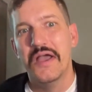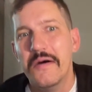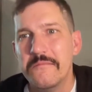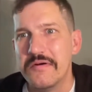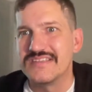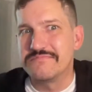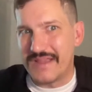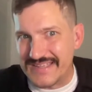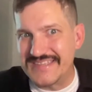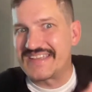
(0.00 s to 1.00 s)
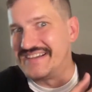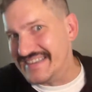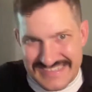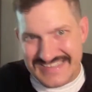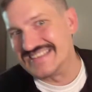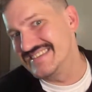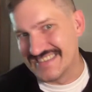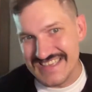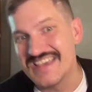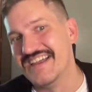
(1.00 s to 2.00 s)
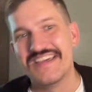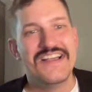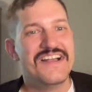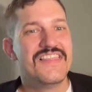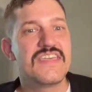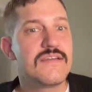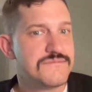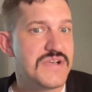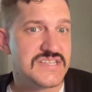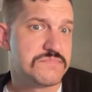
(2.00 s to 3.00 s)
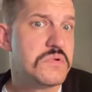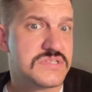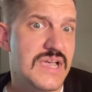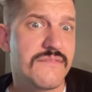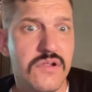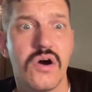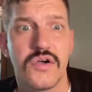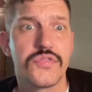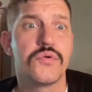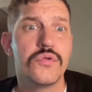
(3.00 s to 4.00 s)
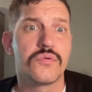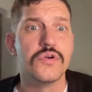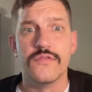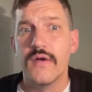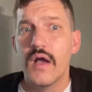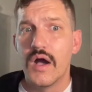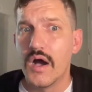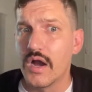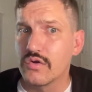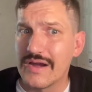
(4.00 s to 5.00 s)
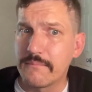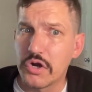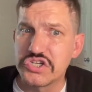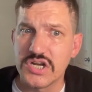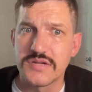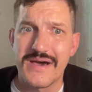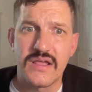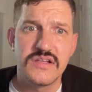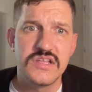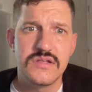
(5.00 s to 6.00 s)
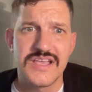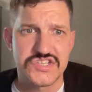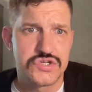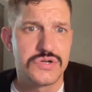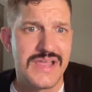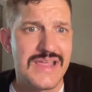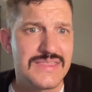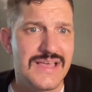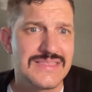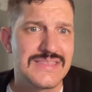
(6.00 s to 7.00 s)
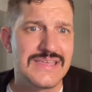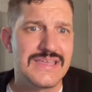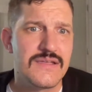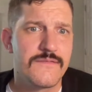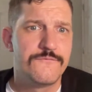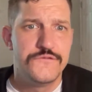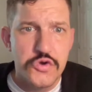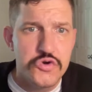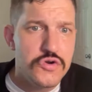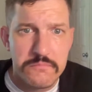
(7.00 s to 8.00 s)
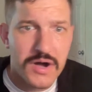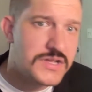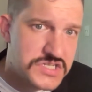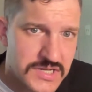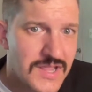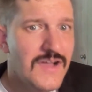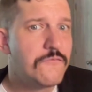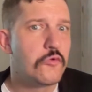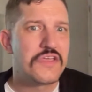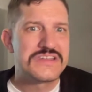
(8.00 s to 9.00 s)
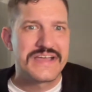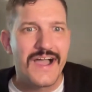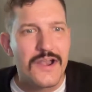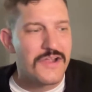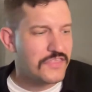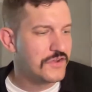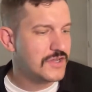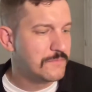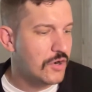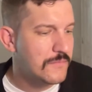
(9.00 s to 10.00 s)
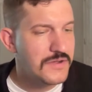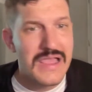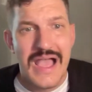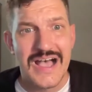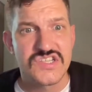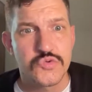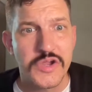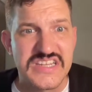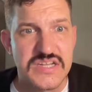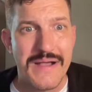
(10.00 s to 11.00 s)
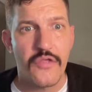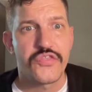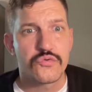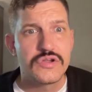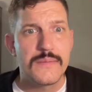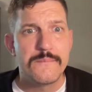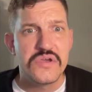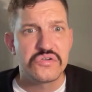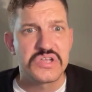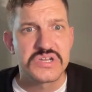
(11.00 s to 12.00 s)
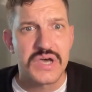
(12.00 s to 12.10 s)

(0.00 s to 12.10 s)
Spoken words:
But basically, since then, the investments have gone through the roof. Greg Byrne talked about it yesterday, that the food budget for the entire athletic department has reached about $3 million.